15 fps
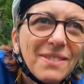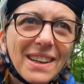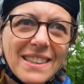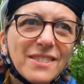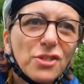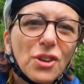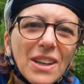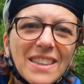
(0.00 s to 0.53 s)
Valley
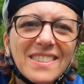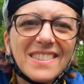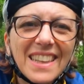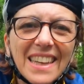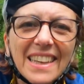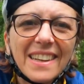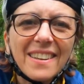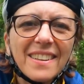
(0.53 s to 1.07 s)
Trail is
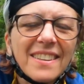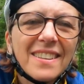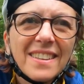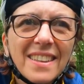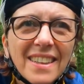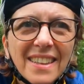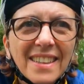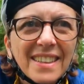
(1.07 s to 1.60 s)
clear.
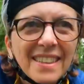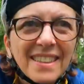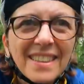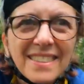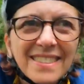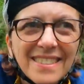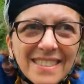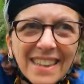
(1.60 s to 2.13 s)

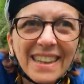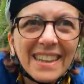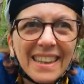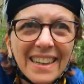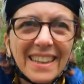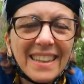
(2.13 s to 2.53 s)
Today,